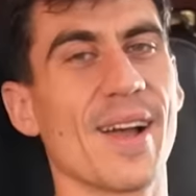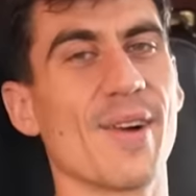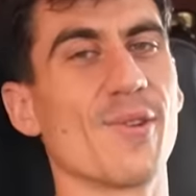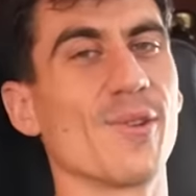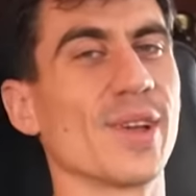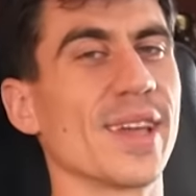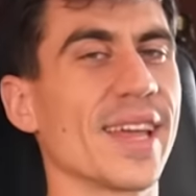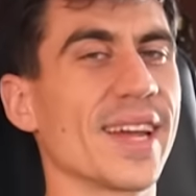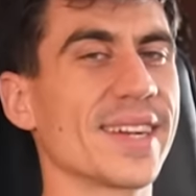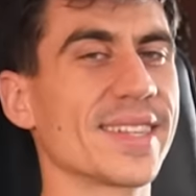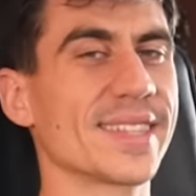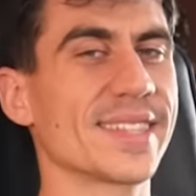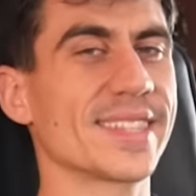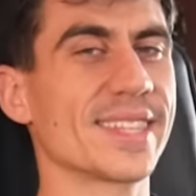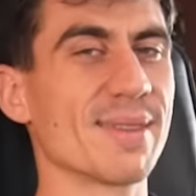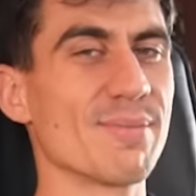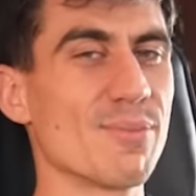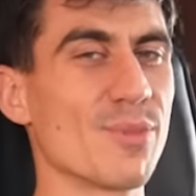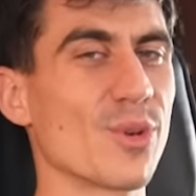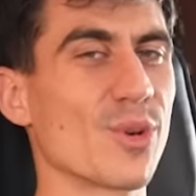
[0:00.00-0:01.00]
We heard
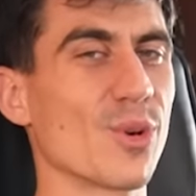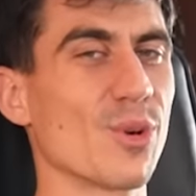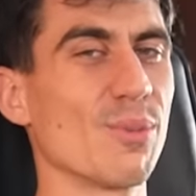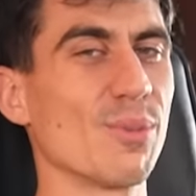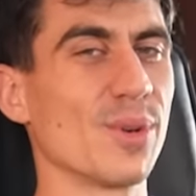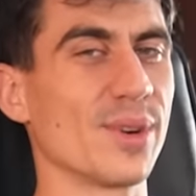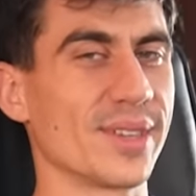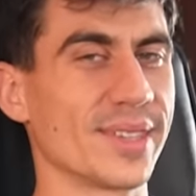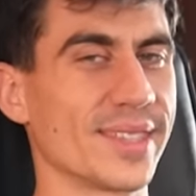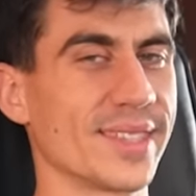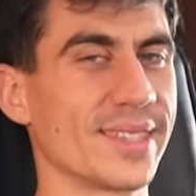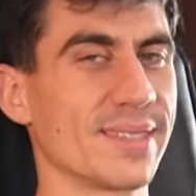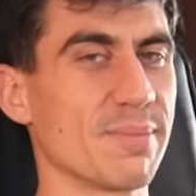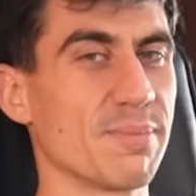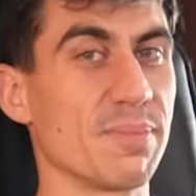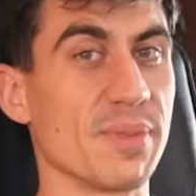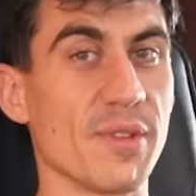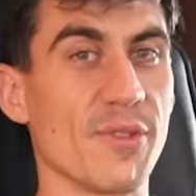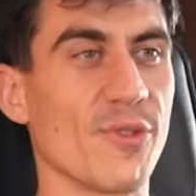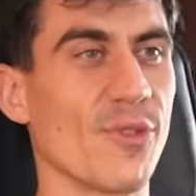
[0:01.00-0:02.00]
some rumors
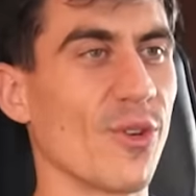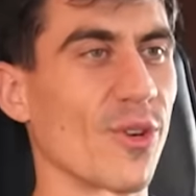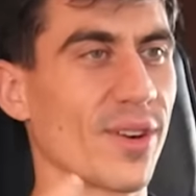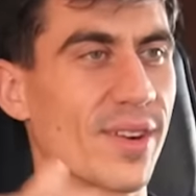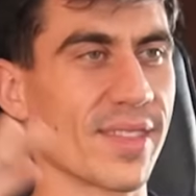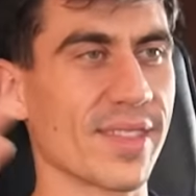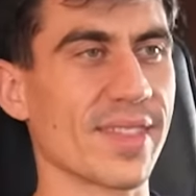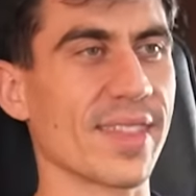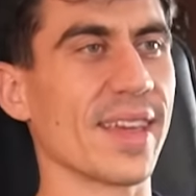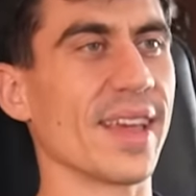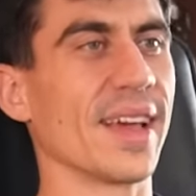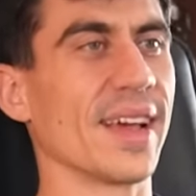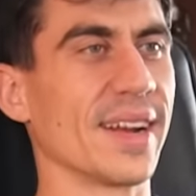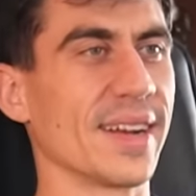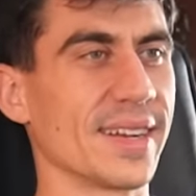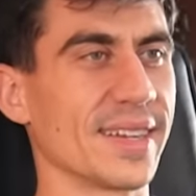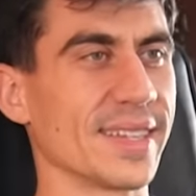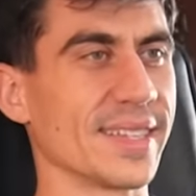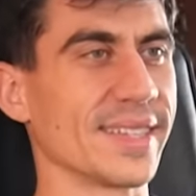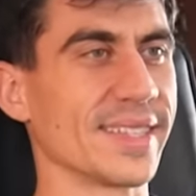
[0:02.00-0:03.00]
before the
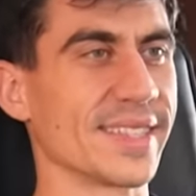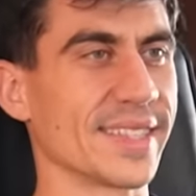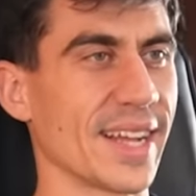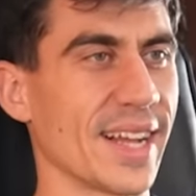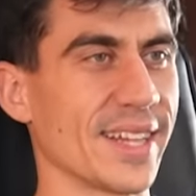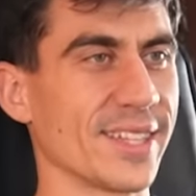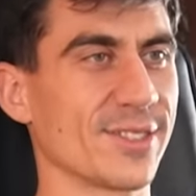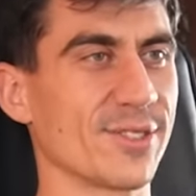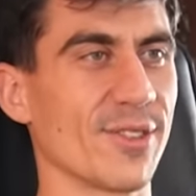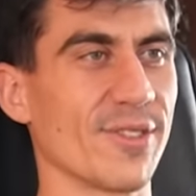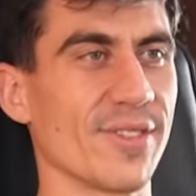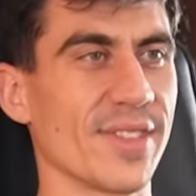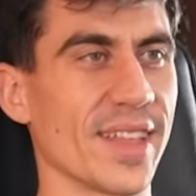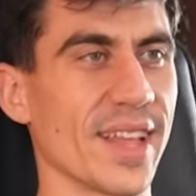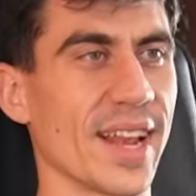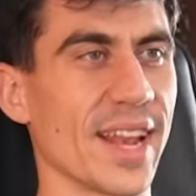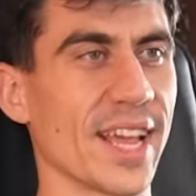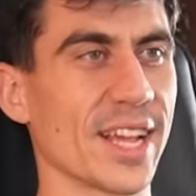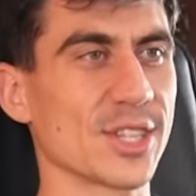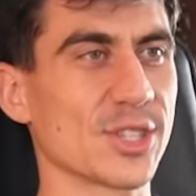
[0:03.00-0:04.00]
results of the
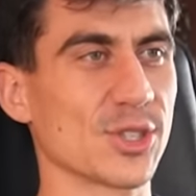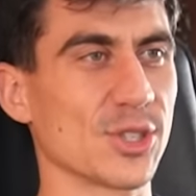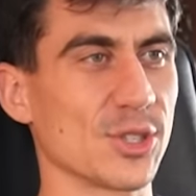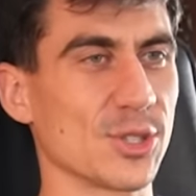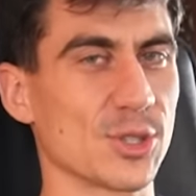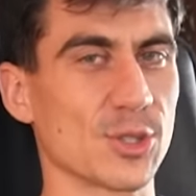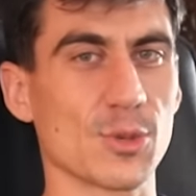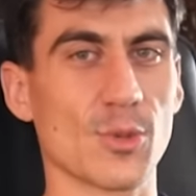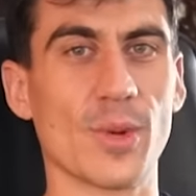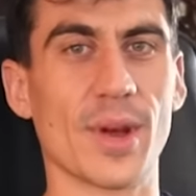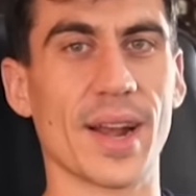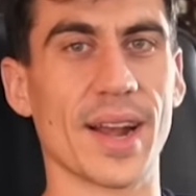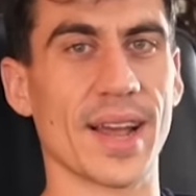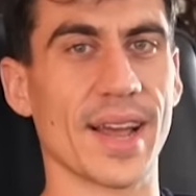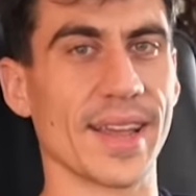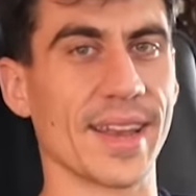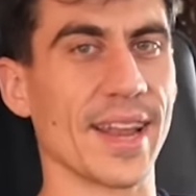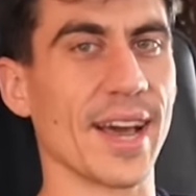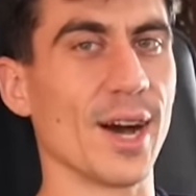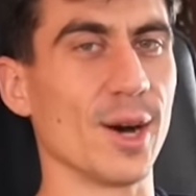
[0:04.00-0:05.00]
elections were
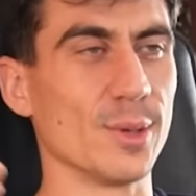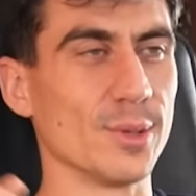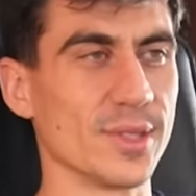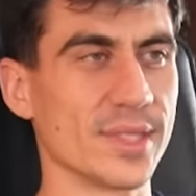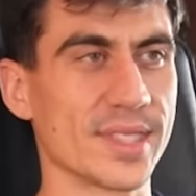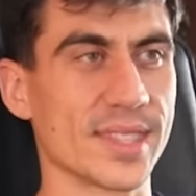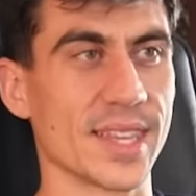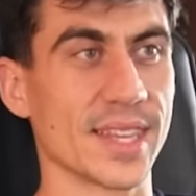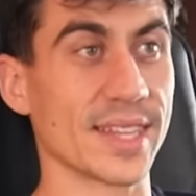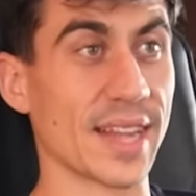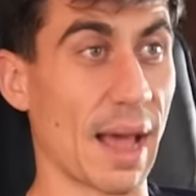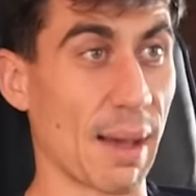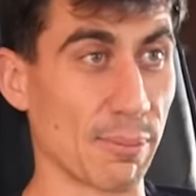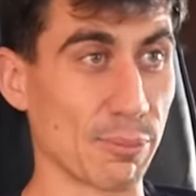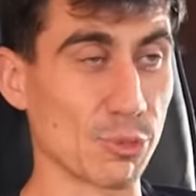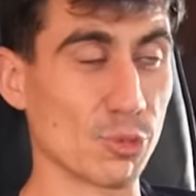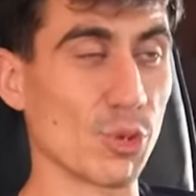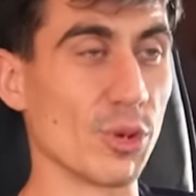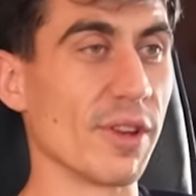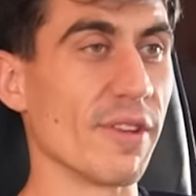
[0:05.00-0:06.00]
announced that
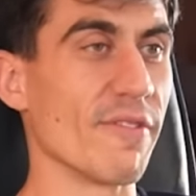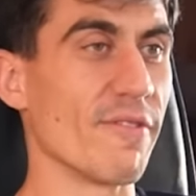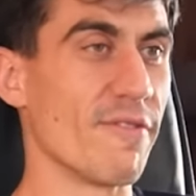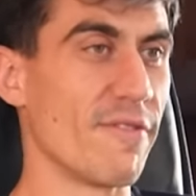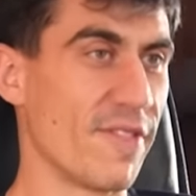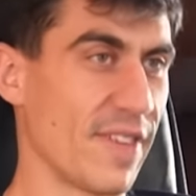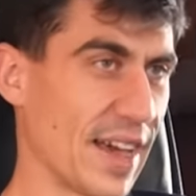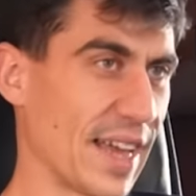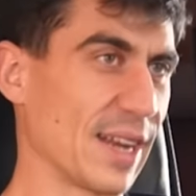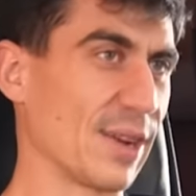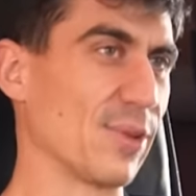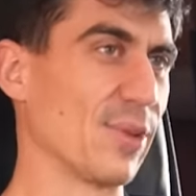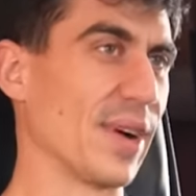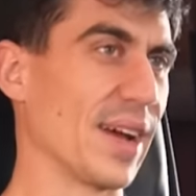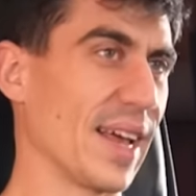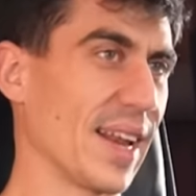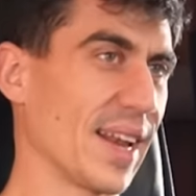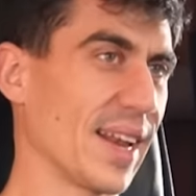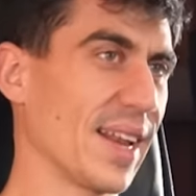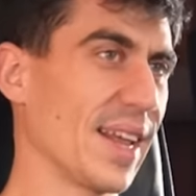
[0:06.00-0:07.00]
I'm doing very well.